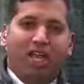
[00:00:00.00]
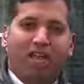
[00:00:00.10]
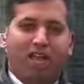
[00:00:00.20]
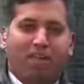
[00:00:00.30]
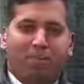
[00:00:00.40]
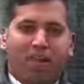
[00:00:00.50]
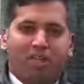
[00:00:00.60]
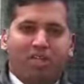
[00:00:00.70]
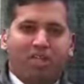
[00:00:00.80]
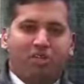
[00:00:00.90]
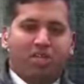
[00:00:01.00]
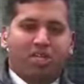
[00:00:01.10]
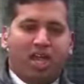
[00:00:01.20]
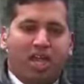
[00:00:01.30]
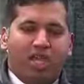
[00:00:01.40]
Uh, Brandon Lewis,
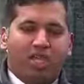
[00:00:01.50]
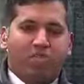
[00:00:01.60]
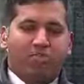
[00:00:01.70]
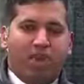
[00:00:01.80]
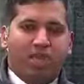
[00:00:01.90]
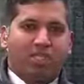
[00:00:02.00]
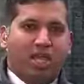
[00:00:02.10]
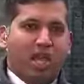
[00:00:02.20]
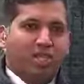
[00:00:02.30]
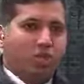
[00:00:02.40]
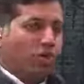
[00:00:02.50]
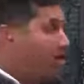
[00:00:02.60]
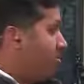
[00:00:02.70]
uh, I expect, has all.